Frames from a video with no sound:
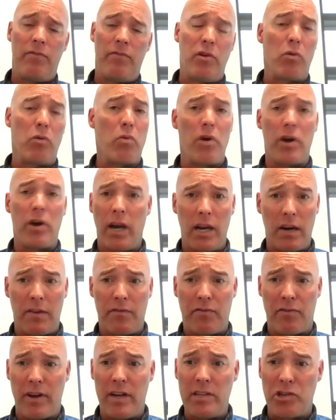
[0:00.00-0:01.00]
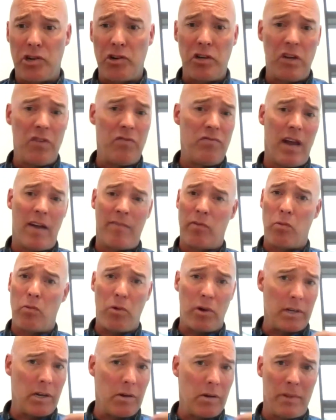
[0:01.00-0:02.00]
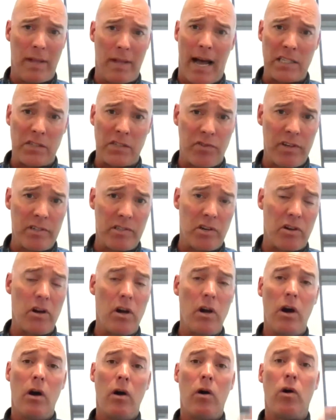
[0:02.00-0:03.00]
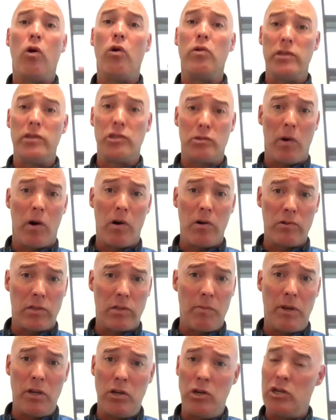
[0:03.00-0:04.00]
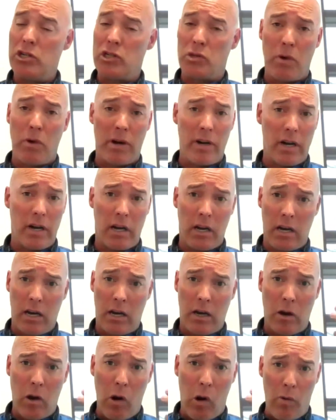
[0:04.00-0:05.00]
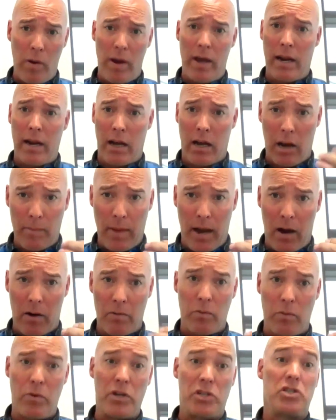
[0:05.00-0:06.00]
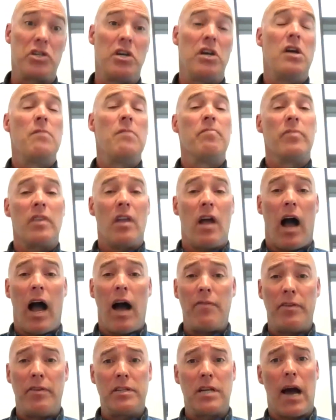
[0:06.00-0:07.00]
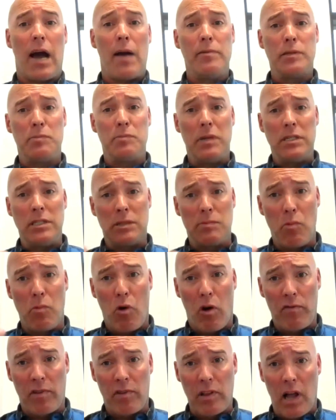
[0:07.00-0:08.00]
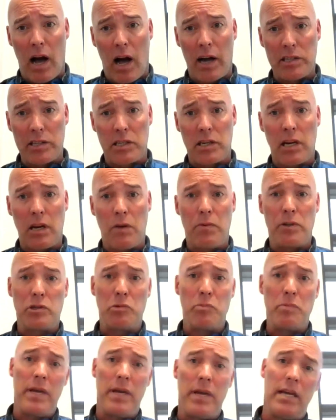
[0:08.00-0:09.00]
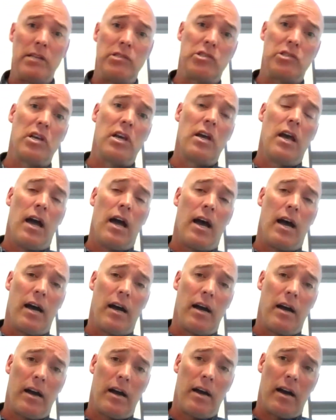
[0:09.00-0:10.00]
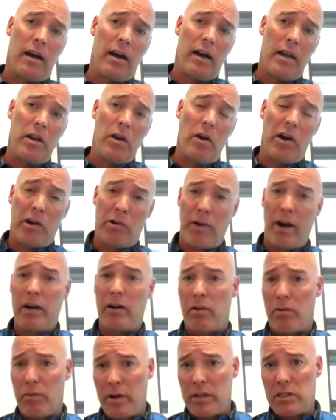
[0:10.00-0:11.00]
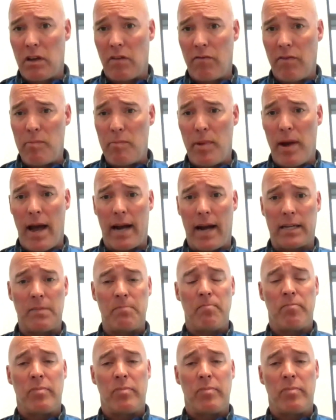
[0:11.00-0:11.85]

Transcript: If you're working in a freezer, you've never worked in a blast freezer, holy smokes. I mean, you just want to go in and come out, which oftentimes means more velocity, which means a greater risk of impact.